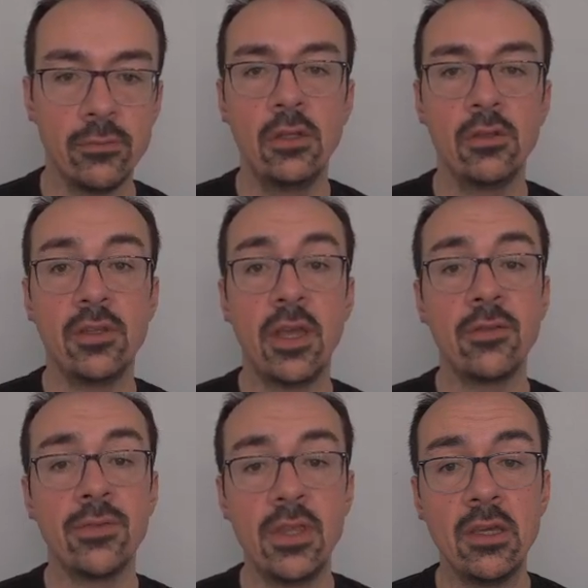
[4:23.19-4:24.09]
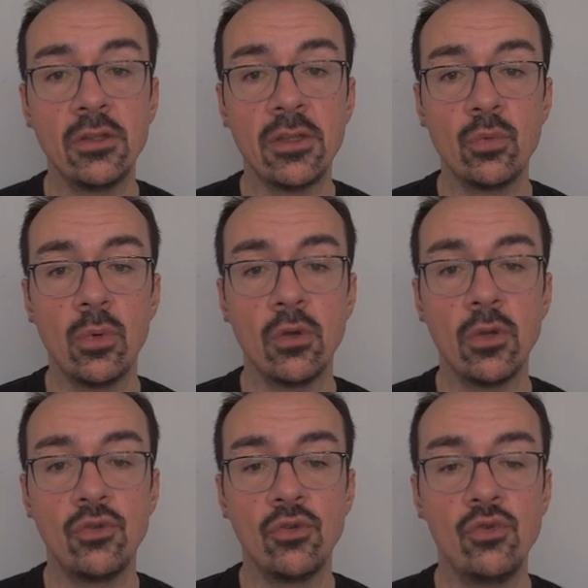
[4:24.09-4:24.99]
The next thing that we're
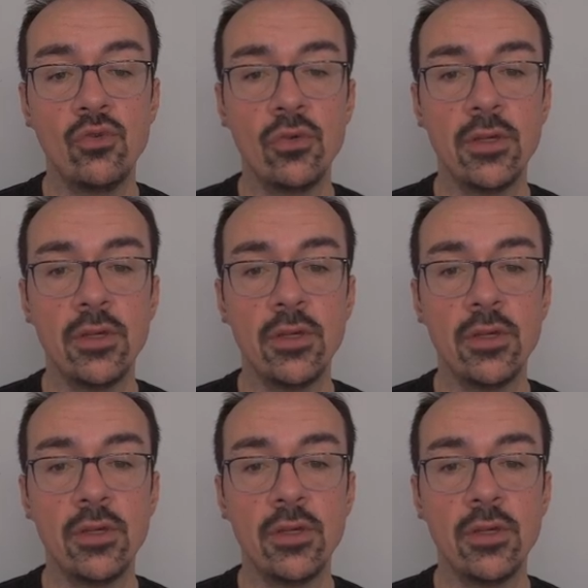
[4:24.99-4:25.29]
going to do